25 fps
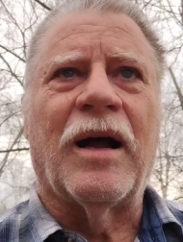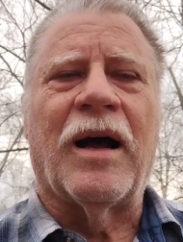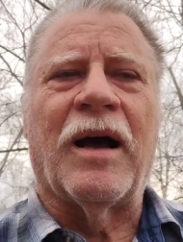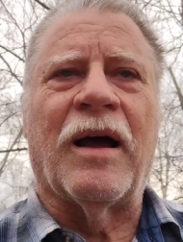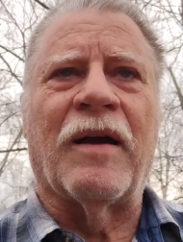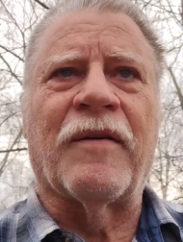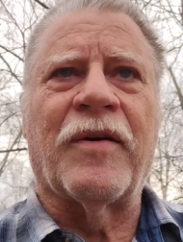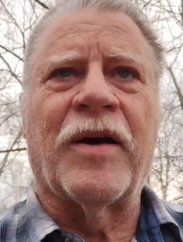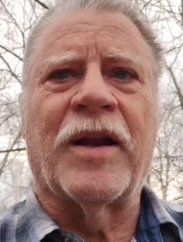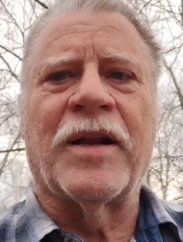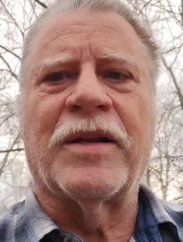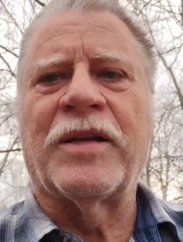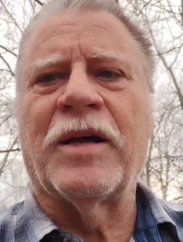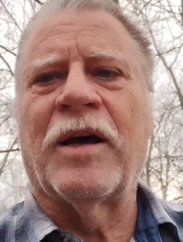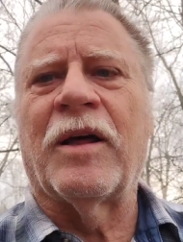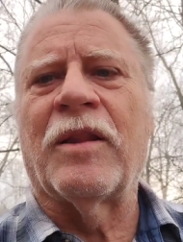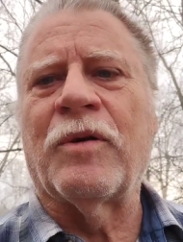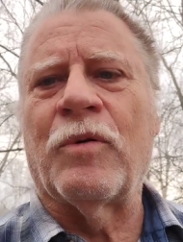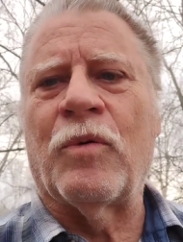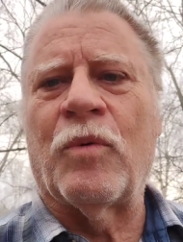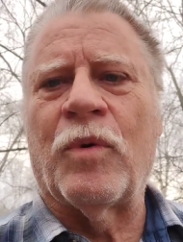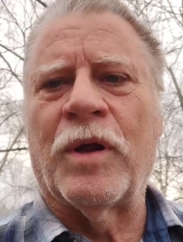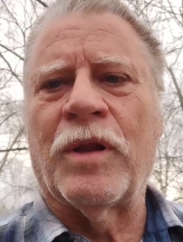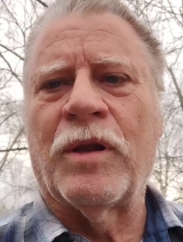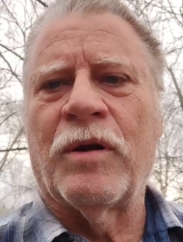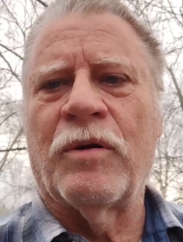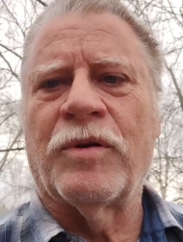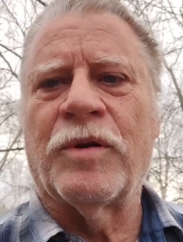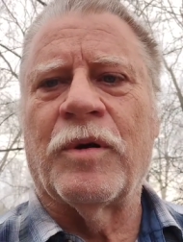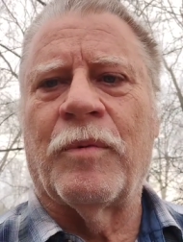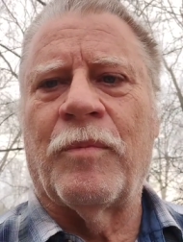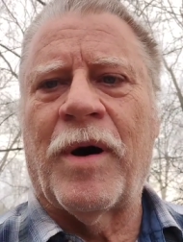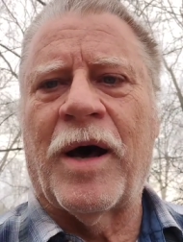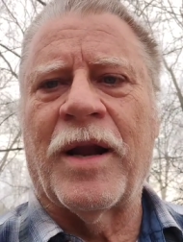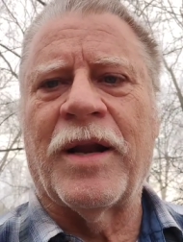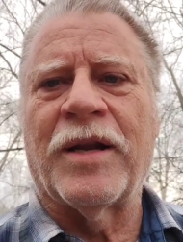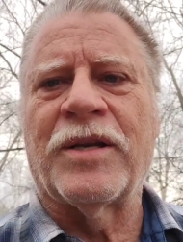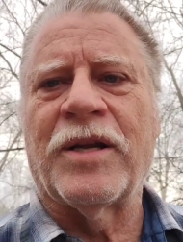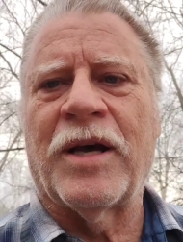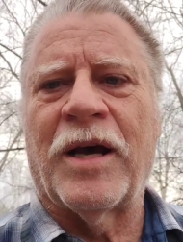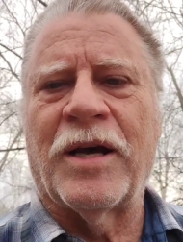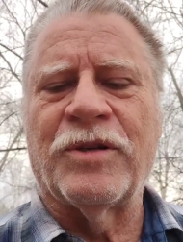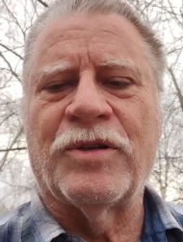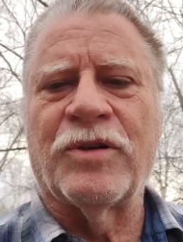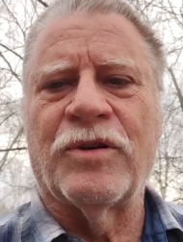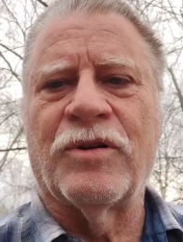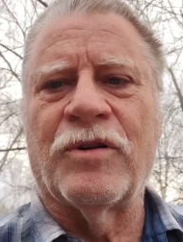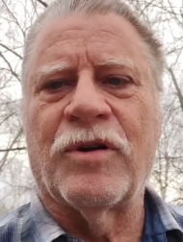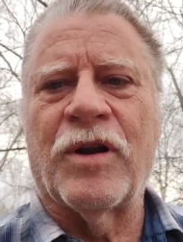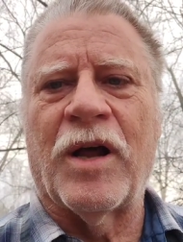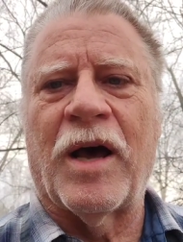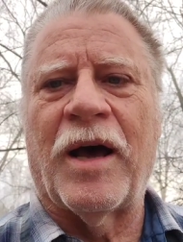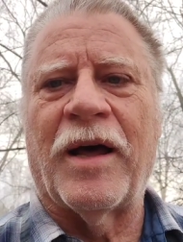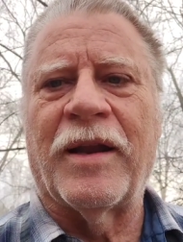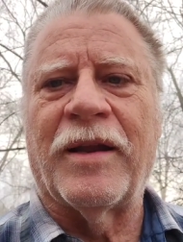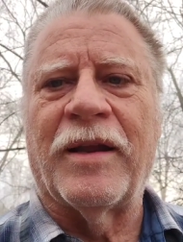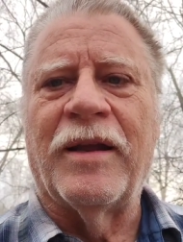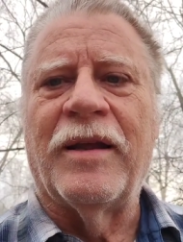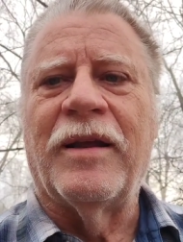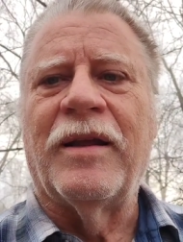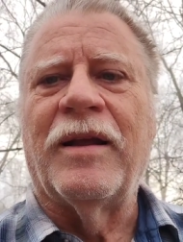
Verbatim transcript: I've got to tell it whether to monetize it or not.